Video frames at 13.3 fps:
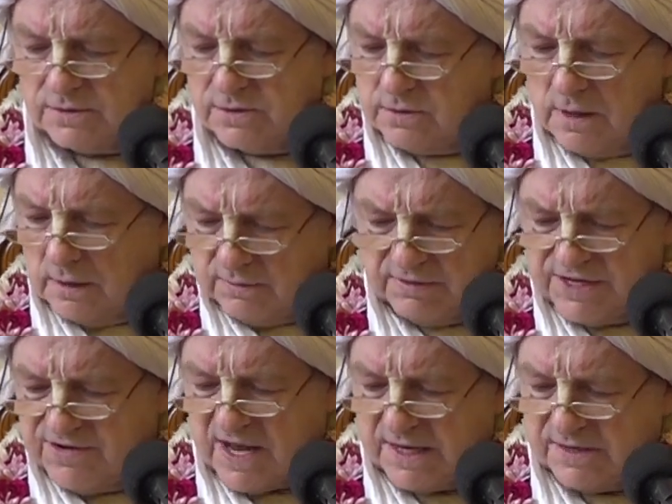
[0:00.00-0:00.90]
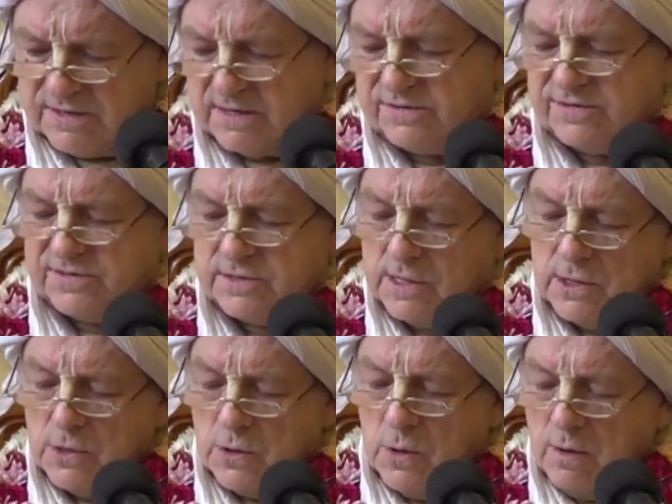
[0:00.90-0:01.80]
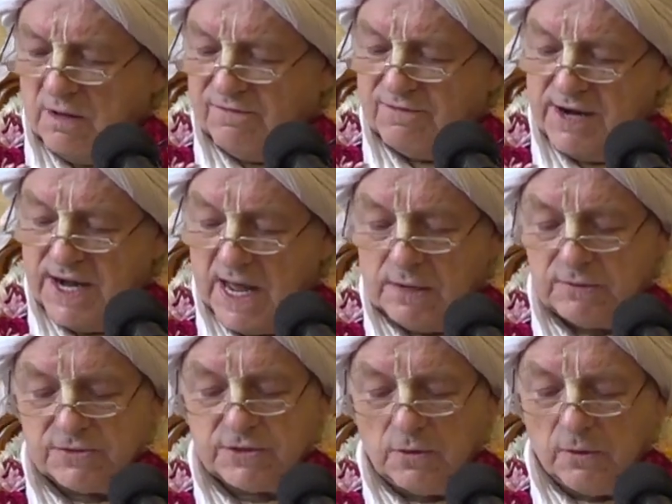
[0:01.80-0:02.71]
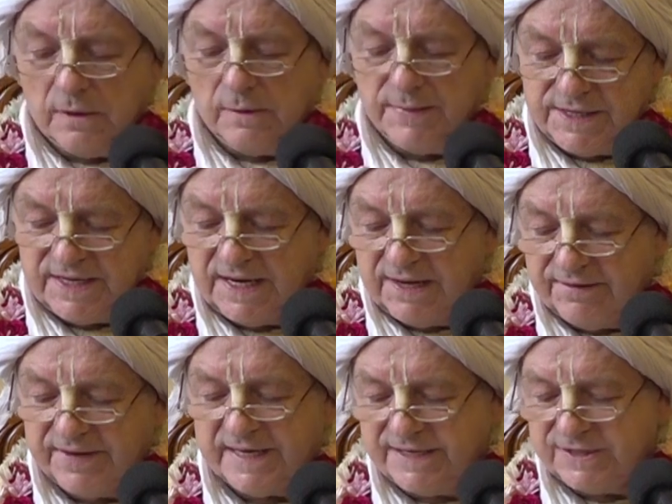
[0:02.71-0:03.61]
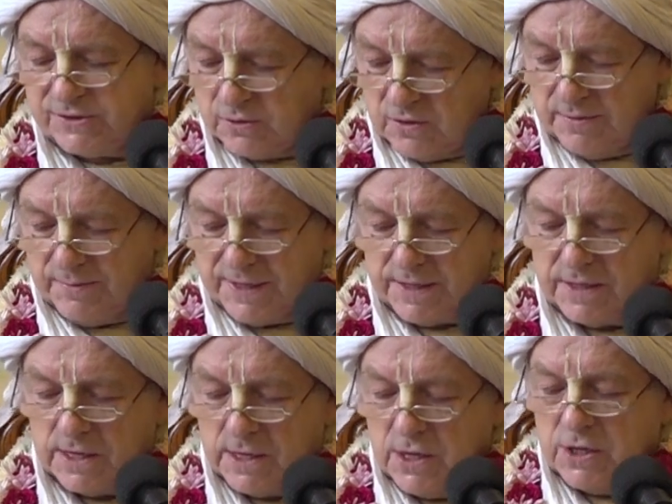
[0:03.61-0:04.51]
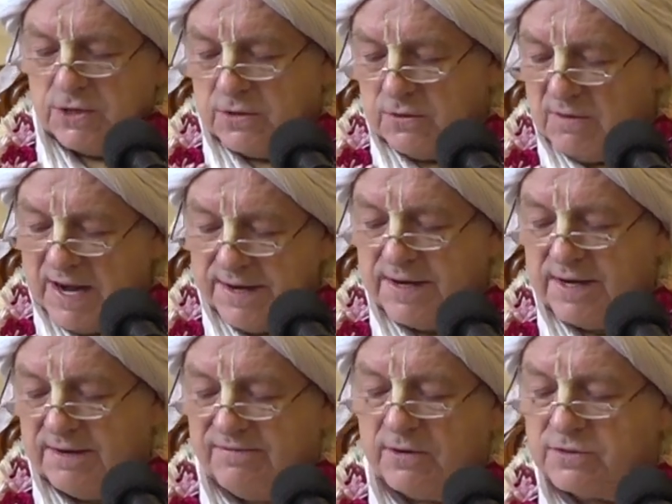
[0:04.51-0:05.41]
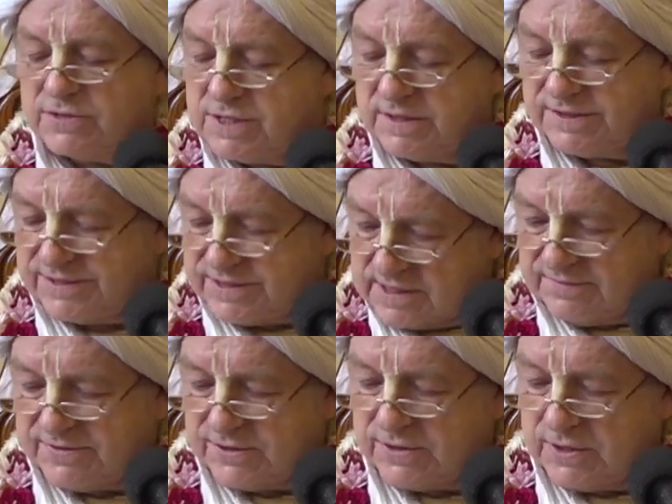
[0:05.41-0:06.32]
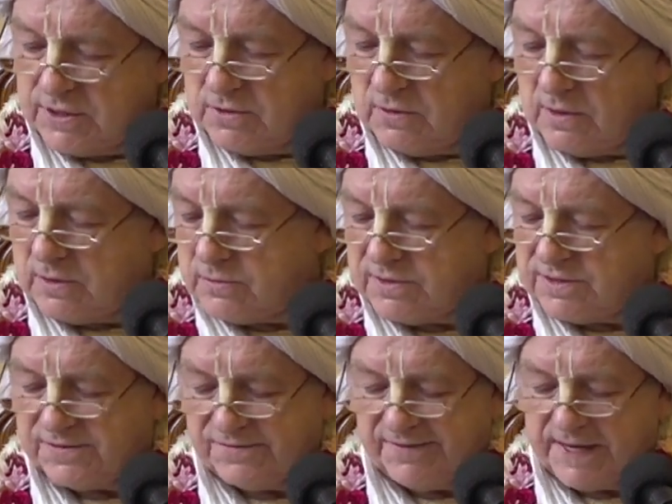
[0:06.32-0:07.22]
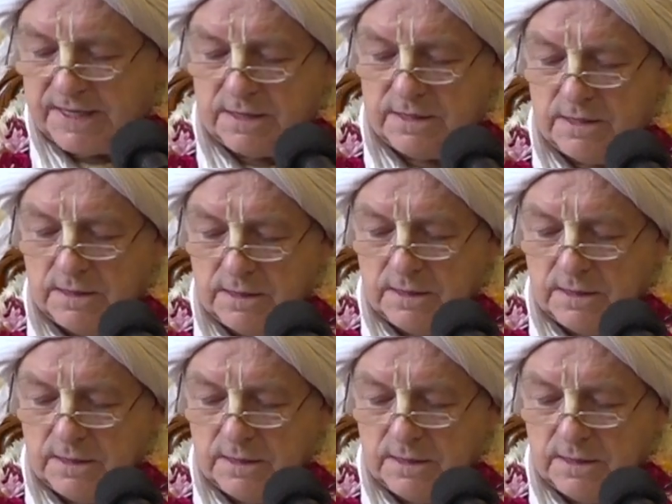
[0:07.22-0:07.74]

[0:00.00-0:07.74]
Do not reject us, who have renounced all material enjoyment to render devotional service to your lotus feet.